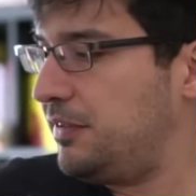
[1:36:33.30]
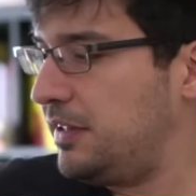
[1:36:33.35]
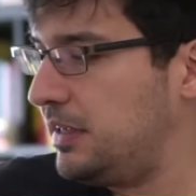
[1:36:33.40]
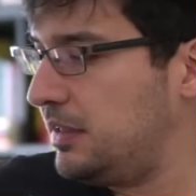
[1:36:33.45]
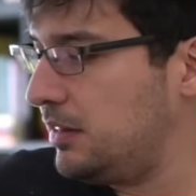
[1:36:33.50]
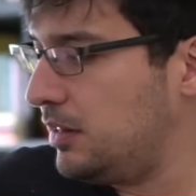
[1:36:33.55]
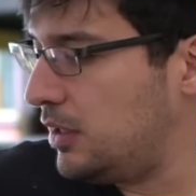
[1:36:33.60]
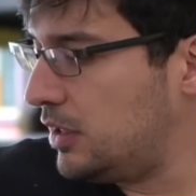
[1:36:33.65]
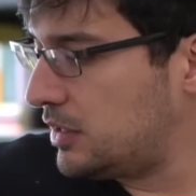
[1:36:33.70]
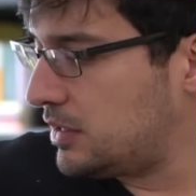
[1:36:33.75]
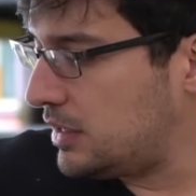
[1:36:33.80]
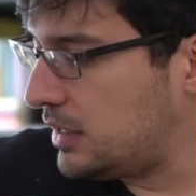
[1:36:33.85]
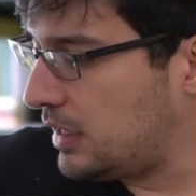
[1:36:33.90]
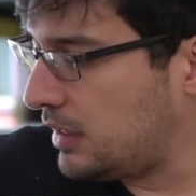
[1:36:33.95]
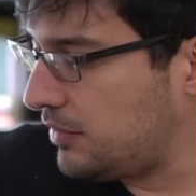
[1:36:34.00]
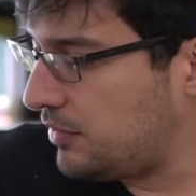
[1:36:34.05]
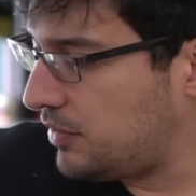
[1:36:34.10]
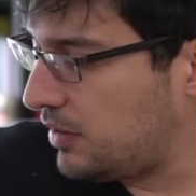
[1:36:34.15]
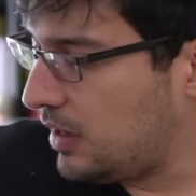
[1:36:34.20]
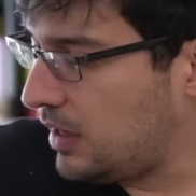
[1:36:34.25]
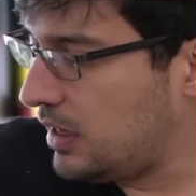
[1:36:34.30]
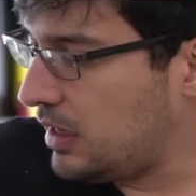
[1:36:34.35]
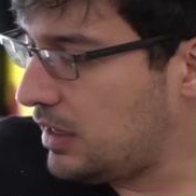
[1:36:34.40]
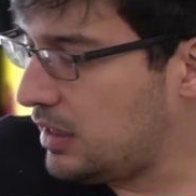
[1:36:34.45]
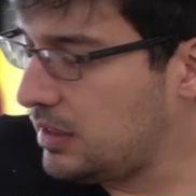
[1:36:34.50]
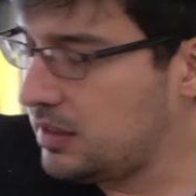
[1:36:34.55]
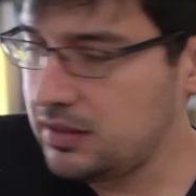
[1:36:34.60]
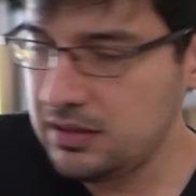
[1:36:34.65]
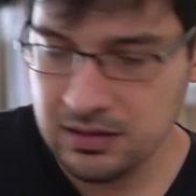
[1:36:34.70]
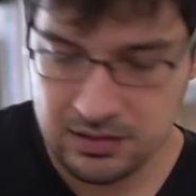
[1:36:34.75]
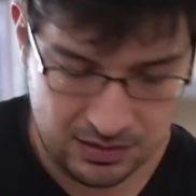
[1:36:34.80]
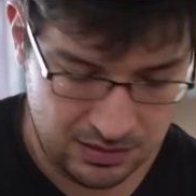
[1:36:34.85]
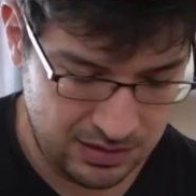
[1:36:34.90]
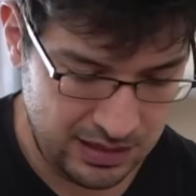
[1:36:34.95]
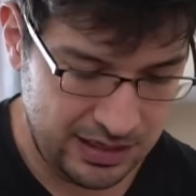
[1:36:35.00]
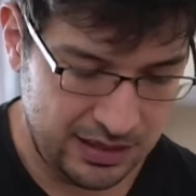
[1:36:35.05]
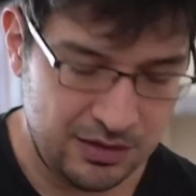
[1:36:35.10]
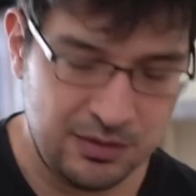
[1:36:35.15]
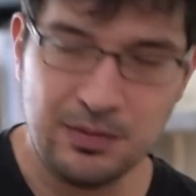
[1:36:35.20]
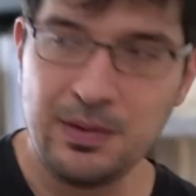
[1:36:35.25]
looked and I saw,
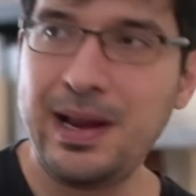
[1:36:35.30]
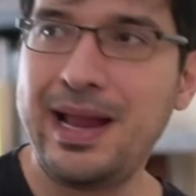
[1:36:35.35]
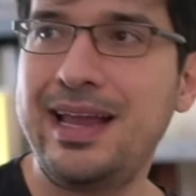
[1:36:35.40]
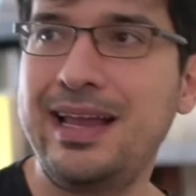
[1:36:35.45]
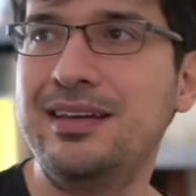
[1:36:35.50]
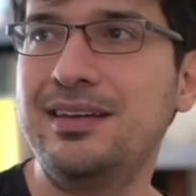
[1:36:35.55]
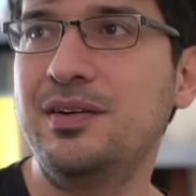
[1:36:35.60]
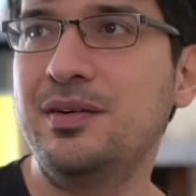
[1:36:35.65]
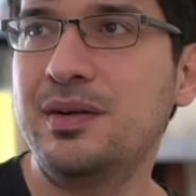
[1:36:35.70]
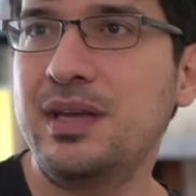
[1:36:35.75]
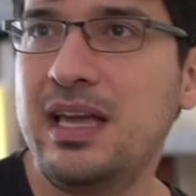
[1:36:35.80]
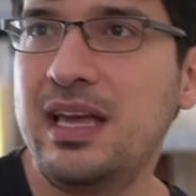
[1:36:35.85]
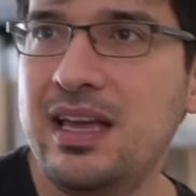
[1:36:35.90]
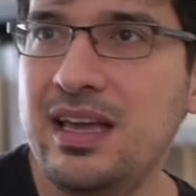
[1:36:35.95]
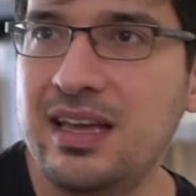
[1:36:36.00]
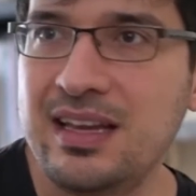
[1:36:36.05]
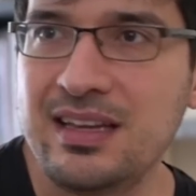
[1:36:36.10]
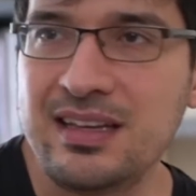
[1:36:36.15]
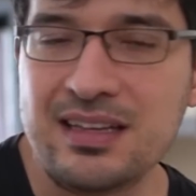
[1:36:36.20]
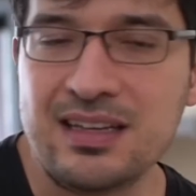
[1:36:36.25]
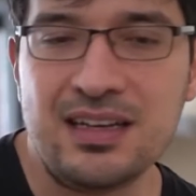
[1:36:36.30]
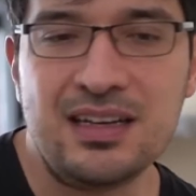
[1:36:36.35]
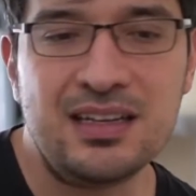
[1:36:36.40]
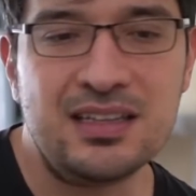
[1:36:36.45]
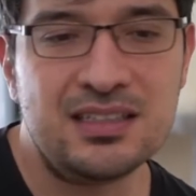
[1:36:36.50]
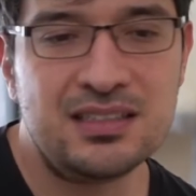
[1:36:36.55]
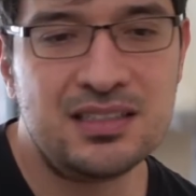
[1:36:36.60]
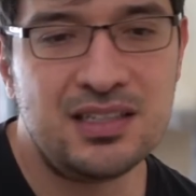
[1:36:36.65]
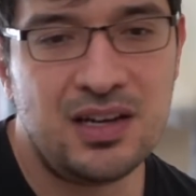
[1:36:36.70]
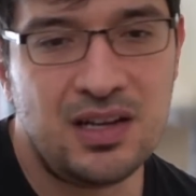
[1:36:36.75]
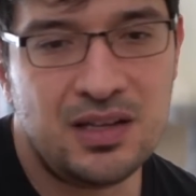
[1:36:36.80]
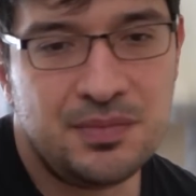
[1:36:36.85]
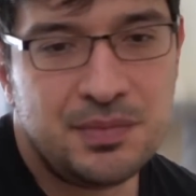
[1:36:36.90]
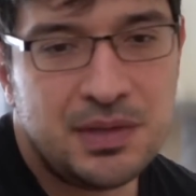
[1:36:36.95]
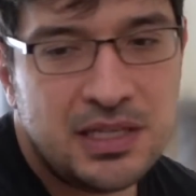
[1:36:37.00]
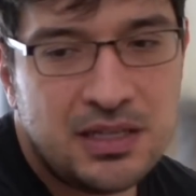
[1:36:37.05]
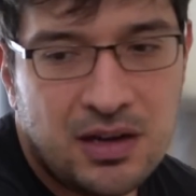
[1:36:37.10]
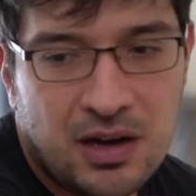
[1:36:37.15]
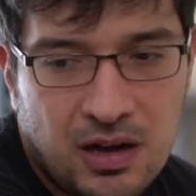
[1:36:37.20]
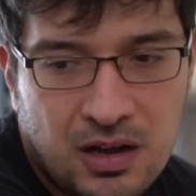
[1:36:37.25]
like, great, okay,
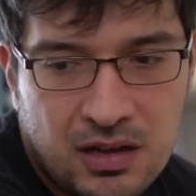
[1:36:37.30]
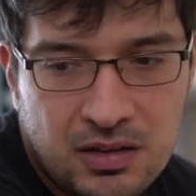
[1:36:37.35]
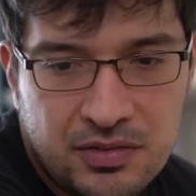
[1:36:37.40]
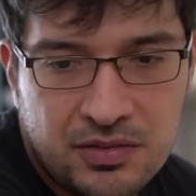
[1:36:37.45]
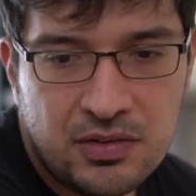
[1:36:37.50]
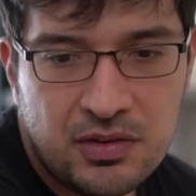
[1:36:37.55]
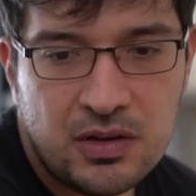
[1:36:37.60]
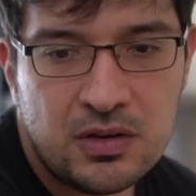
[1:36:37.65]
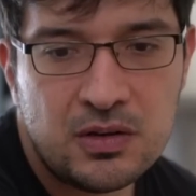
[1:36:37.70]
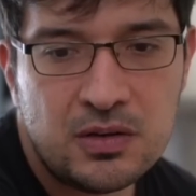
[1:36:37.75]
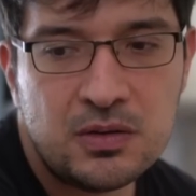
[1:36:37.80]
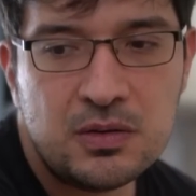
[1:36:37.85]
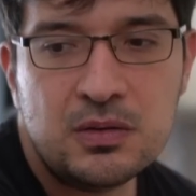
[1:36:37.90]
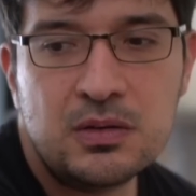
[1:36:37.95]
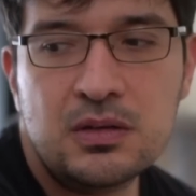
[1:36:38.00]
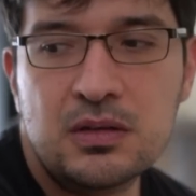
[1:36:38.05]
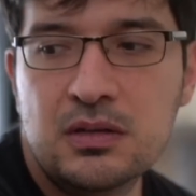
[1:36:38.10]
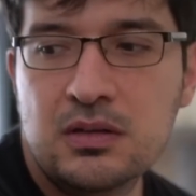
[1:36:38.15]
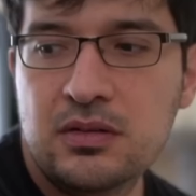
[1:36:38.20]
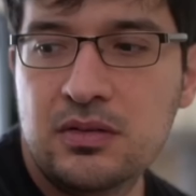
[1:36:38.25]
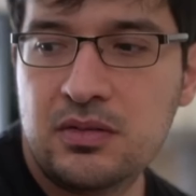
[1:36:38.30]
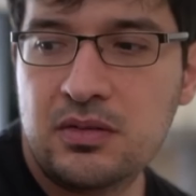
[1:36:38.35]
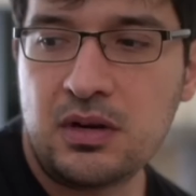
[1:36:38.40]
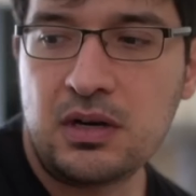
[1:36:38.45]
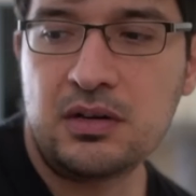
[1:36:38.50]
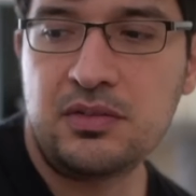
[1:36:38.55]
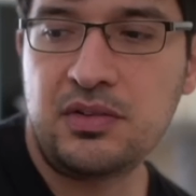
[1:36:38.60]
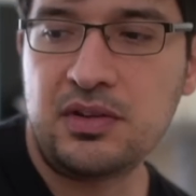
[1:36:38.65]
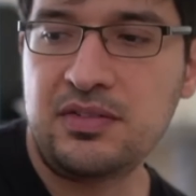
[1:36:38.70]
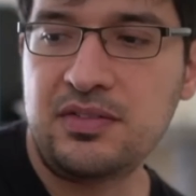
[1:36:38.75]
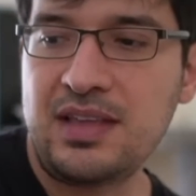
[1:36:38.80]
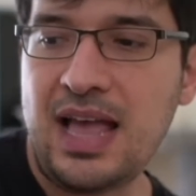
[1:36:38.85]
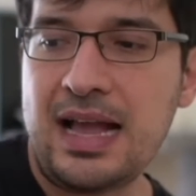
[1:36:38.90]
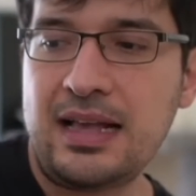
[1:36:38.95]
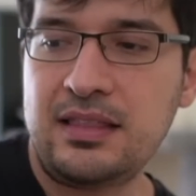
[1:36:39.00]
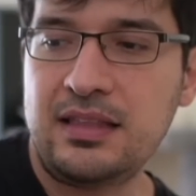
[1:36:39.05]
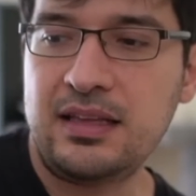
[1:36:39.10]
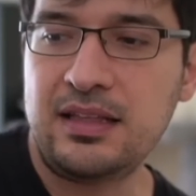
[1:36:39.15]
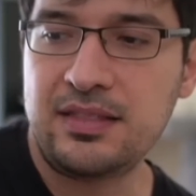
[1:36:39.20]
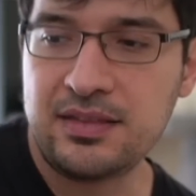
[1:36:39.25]
Taalman also starts
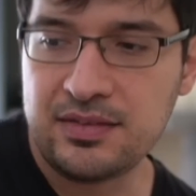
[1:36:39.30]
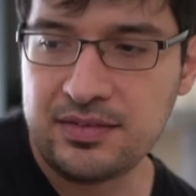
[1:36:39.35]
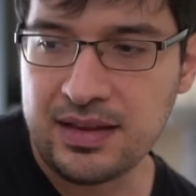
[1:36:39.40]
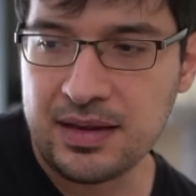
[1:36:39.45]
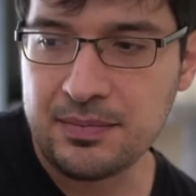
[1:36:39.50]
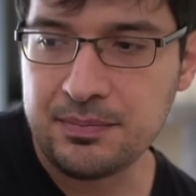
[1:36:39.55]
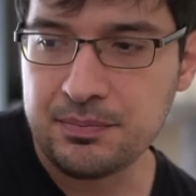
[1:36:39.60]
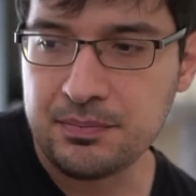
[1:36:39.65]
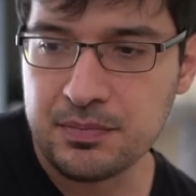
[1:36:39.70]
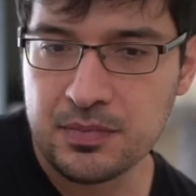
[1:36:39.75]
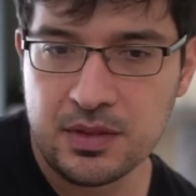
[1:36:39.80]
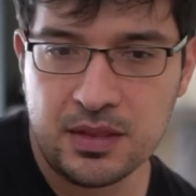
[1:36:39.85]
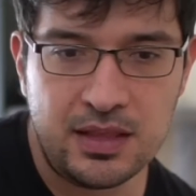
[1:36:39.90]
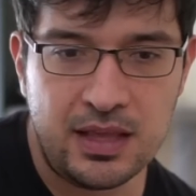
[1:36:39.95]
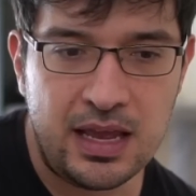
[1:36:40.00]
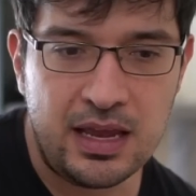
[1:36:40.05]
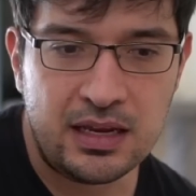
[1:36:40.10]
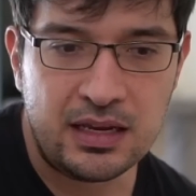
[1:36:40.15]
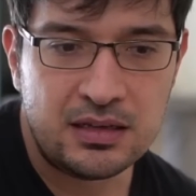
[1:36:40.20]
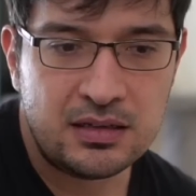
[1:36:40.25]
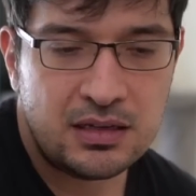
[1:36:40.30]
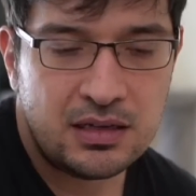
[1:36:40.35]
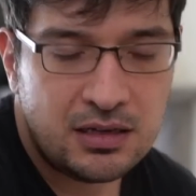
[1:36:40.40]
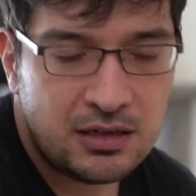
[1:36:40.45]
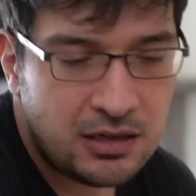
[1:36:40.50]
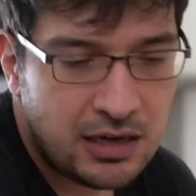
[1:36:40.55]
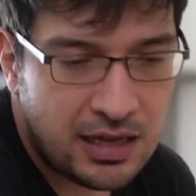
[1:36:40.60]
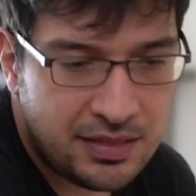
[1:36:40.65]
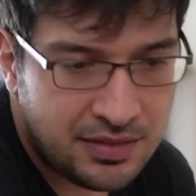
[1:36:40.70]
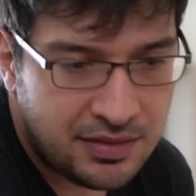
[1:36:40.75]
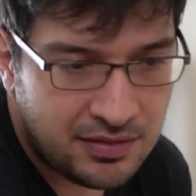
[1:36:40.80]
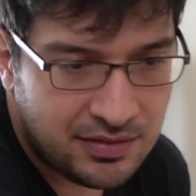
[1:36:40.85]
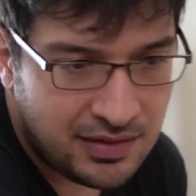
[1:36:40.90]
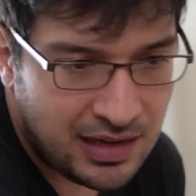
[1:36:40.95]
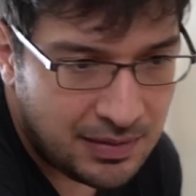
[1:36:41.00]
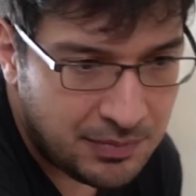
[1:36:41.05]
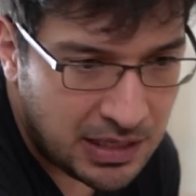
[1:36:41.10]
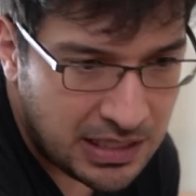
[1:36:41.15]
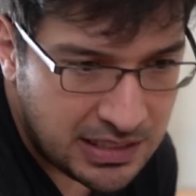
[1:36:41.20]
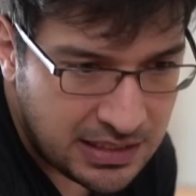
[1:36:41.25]
exactly at the same thing, or at the
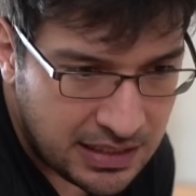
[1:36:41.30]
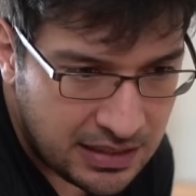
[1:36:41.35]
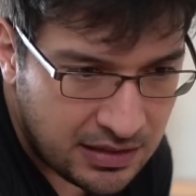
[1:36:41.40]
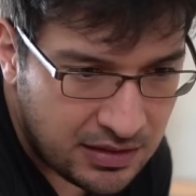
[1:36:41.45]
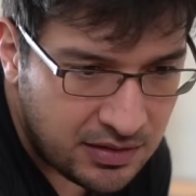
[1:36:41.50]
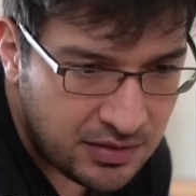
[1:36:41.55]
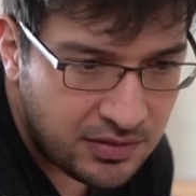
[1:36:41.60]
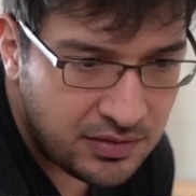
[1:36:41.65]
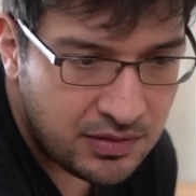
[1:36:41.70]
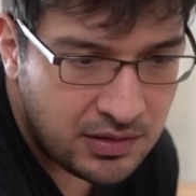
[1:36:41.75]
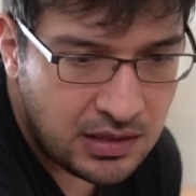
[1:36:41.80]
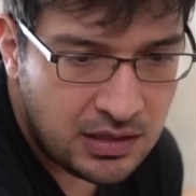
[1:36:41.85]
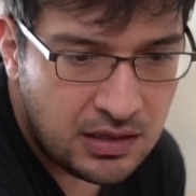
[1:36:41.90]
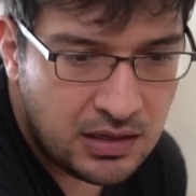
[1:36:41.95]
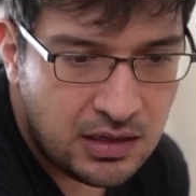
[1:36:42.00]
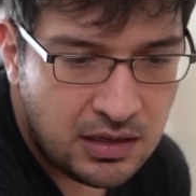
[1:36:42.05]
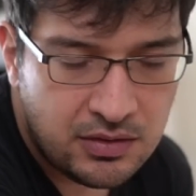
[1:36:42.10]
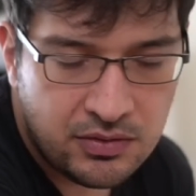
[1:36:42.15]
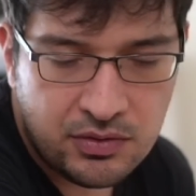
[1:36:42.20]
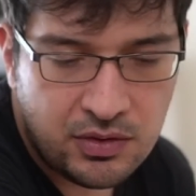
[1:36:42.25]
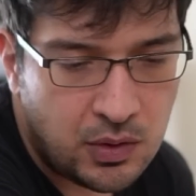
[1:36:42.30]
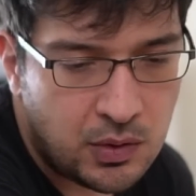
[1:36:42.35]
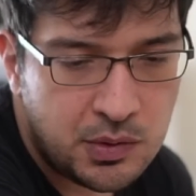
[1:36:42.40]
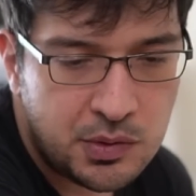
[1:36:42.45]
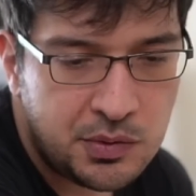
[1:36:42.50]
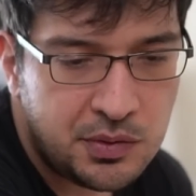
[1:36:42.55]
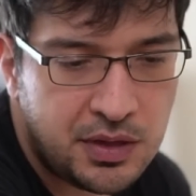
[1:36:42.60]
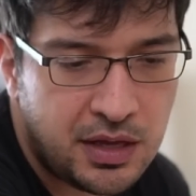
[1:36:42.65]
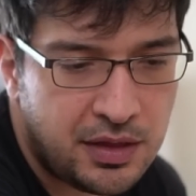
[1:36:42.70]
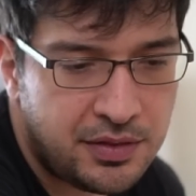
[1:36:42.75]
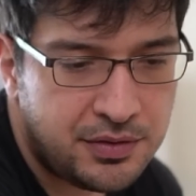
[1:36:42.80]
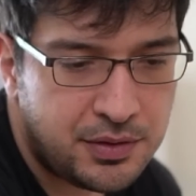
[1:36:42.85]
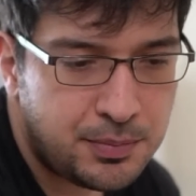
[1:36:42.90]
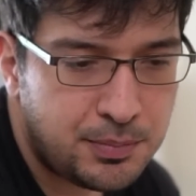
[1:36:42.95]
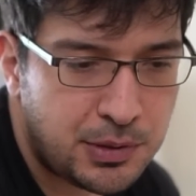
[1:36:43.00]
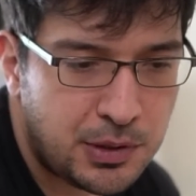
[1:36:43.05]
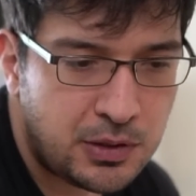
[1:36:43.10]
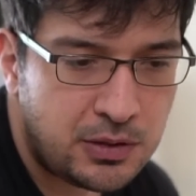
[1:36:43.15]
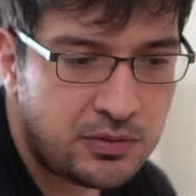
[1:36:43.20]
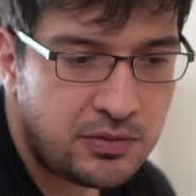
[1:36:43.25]
same ideas, and so do the other
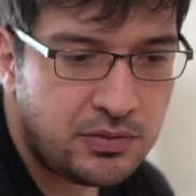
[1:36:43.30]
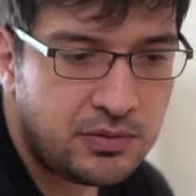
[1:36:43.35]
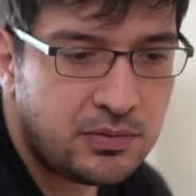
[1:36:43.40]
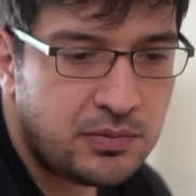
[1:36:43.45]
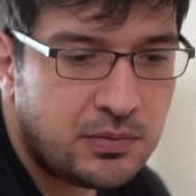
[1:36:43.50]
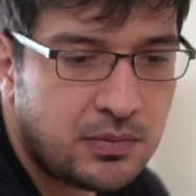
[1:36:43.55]
books.